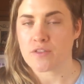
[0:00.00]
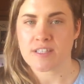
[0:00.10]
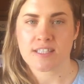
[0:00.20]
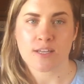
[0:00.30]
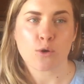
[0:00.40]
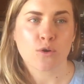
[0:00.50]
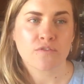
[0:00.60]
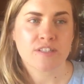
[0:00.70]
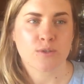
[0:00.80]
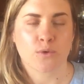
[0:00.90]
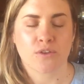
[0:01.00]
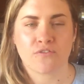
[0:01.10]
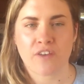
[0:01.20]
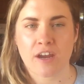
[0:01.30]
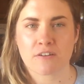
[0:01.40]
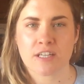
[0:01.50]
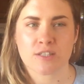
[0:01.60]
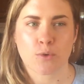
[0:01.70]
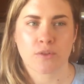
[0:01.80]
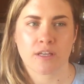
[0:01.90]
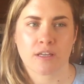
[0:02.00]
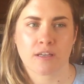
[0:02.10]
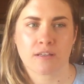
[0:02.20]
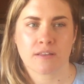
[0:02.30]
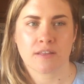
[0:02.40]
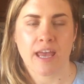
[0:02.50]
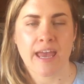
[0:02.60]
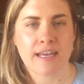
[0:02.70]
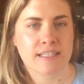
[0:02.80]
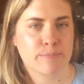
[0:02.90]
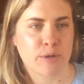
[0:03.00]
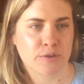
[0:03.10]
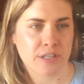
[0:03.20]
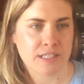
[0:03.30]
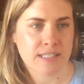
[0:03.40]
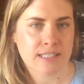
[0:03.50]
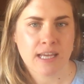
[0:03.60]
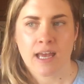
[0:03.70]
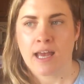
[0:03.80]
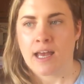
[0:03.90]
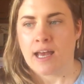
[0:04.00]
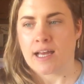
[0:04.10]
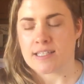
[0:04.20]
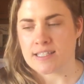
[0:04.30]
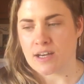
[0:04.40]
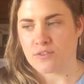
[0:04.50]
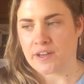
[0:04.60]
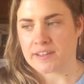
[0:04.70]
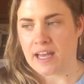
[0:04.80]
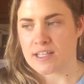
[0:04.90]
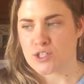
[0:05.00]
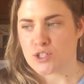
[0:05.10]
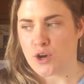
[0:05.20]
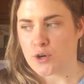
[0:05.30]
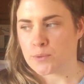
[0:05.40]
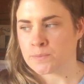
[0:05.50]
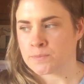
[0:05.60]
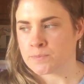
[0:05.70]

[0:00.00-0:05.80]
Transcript: the sylphs or the fairies or the air spirits and stuff like that. So